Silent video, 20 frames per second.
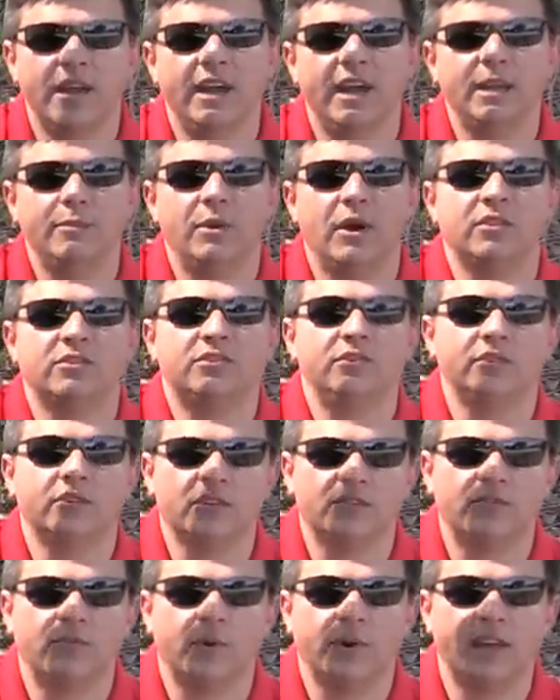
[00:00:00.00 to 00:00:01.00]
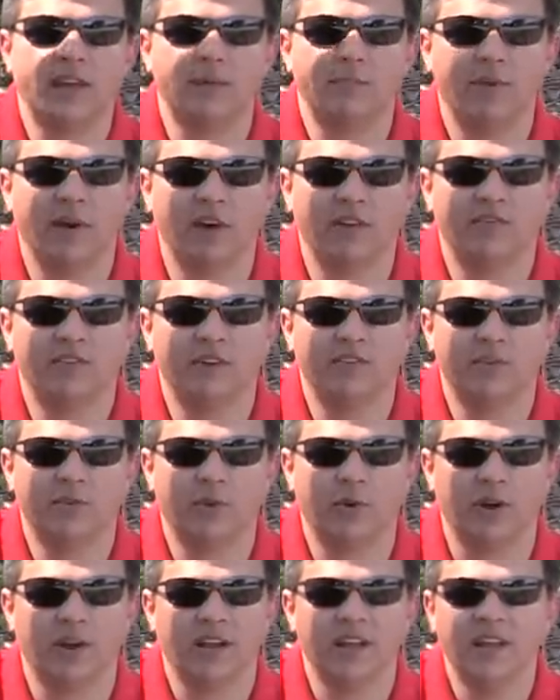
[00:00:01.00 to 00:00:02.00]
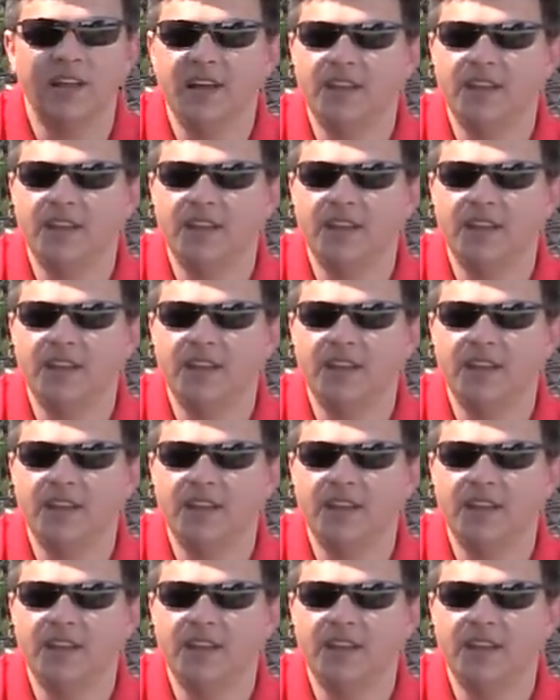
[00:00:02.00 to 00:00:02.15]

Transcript: and about two hundred forty-eight pound-feet of torque.